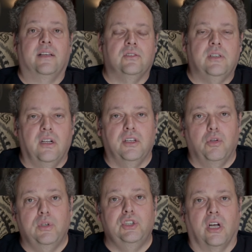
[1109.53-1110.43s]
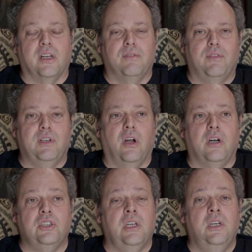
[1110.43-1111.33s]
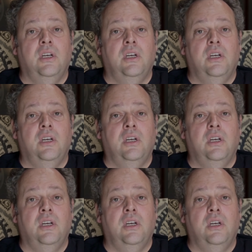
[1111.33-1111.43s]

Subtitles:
is killing the woodchuck at 50 yards.